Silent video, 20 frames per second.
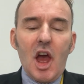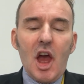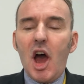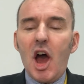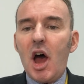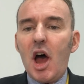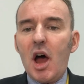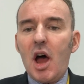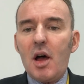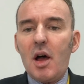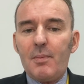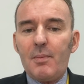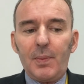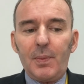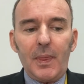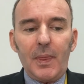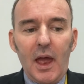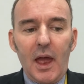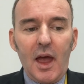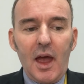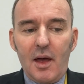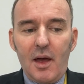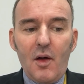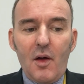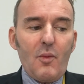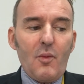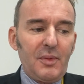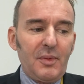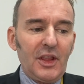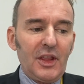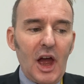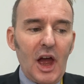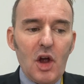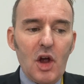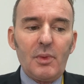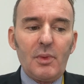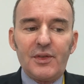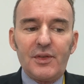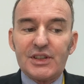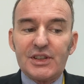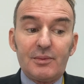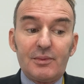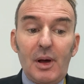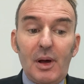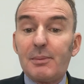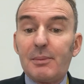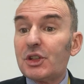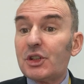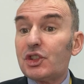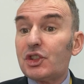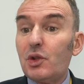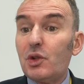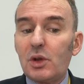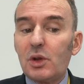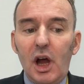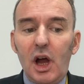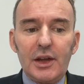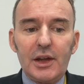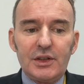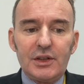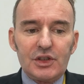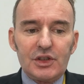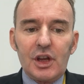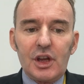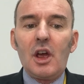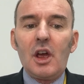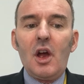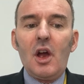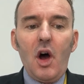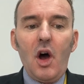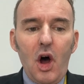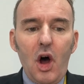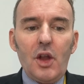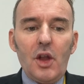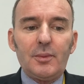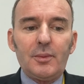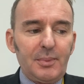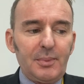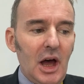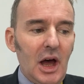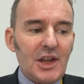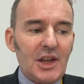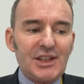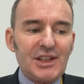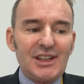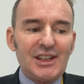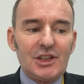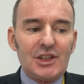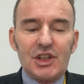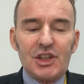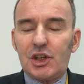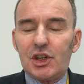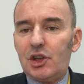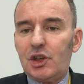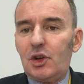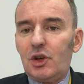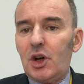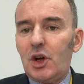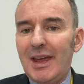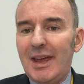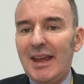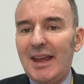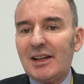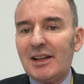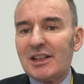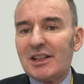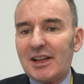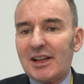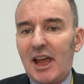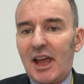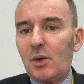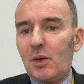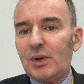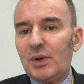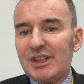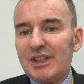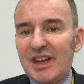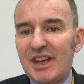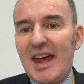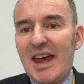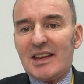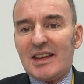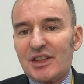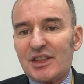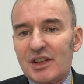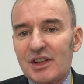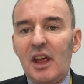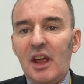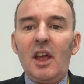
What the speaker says: but the Home Office have published new guidance on passing a secure English language test.